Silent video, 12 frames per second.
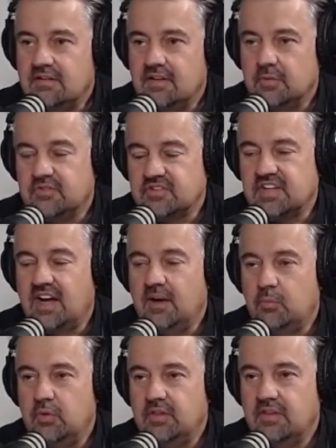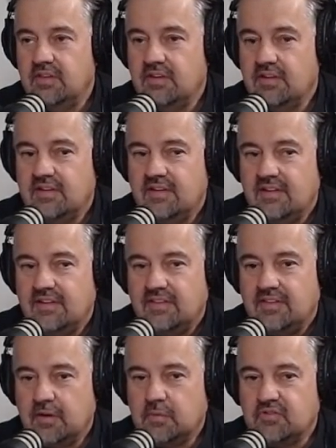There was a time when
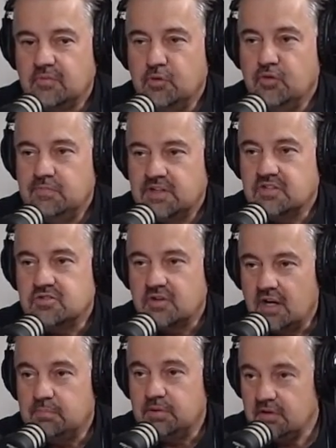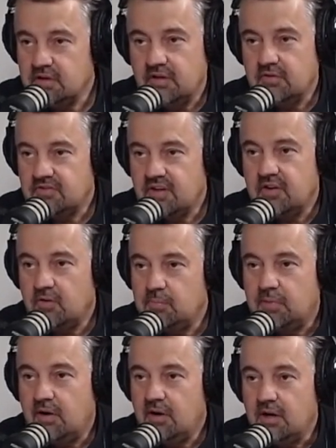there was a movement to try to bulldoze that old
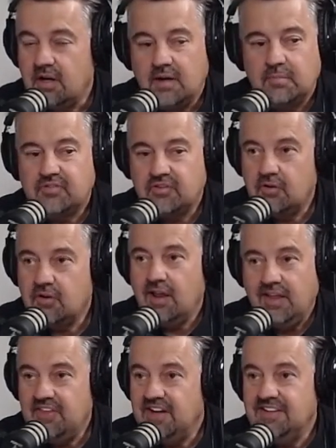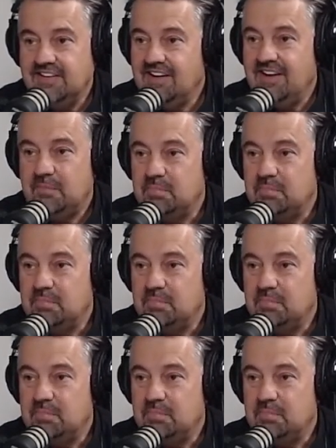barn, and I'm so glad that didn't happen,